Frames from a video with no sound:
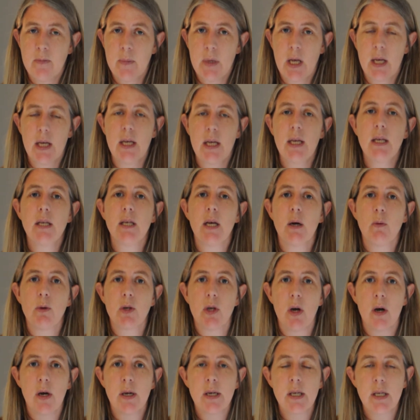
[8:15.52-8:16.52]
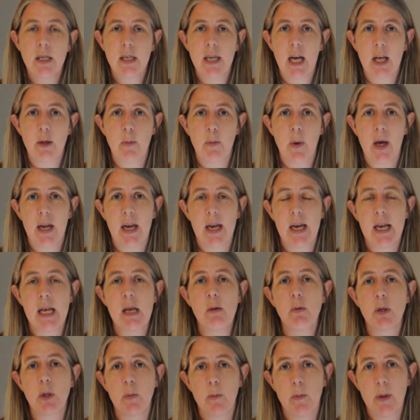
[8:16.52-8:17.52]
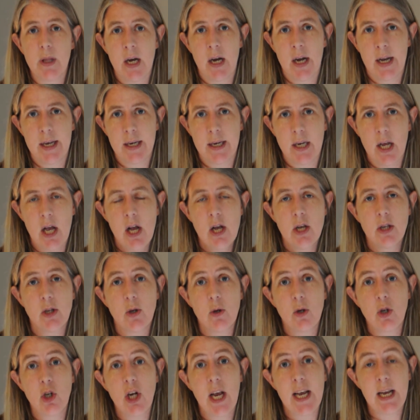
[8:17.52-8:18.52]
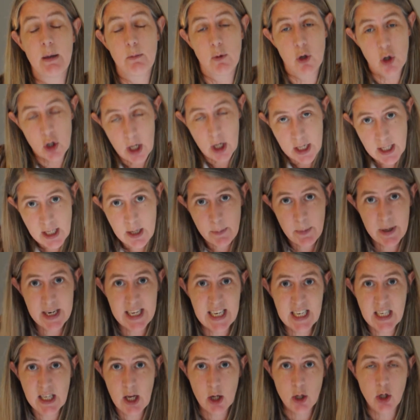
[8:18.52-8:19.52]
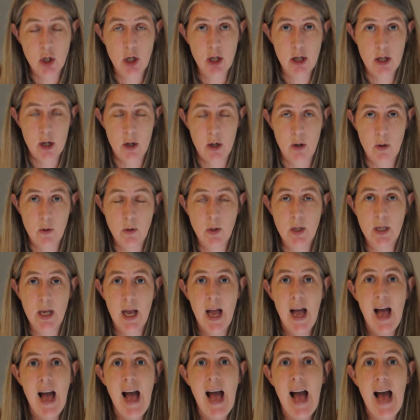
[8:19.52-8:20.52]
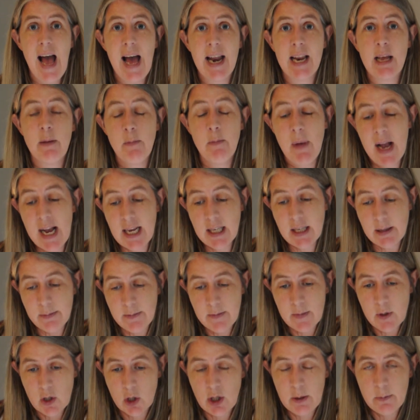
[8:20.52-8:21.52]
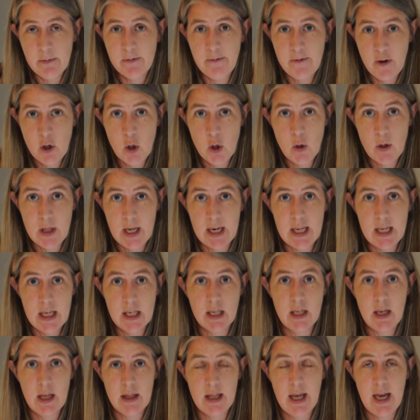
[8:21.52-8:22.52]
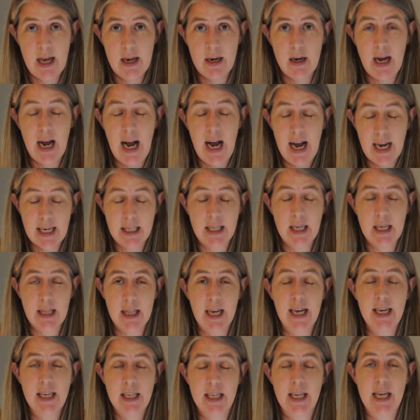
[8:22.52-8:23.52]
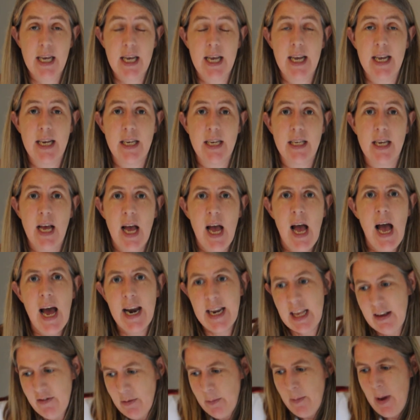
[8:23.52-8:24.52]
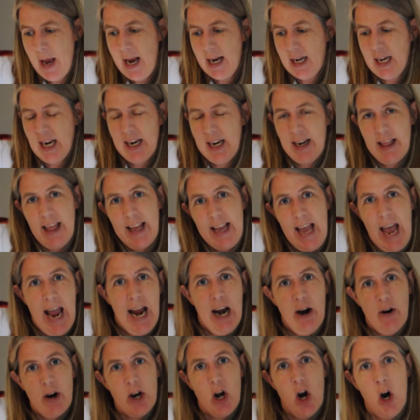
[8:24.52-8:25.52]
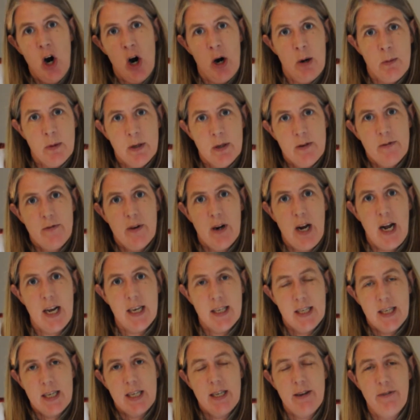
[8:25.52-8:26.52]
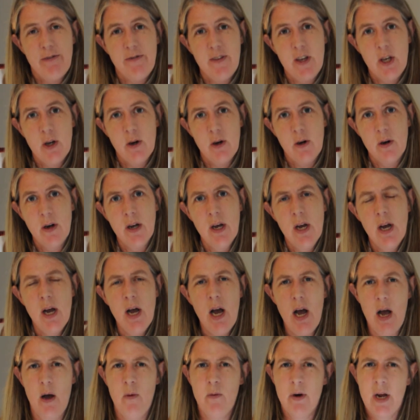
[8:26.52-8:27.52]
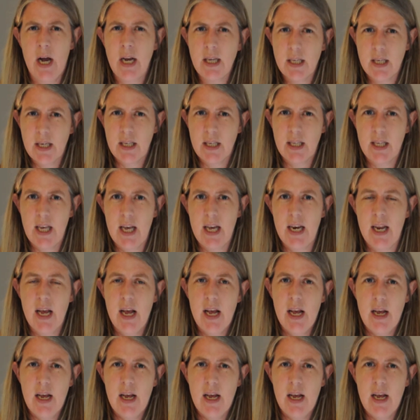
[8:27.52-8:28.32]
Esau was on his deathbed and he was blind, so Jacob dressed up in Esau's clothes and he made some food that Isaac liked to eat, and he even made kind of like hairy arms for Isaac to feel. And when Isaac said,